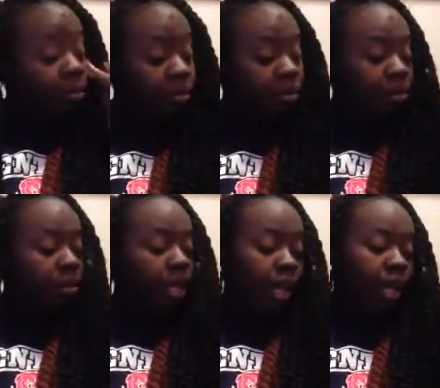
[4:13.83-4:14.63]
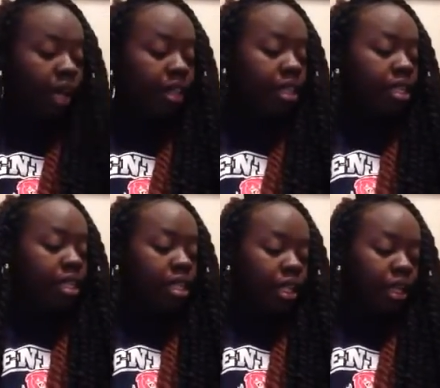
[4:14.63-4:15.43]
Even if that goes I got
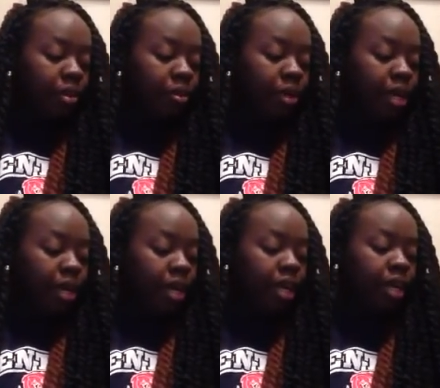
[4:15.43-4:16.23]
this sleeper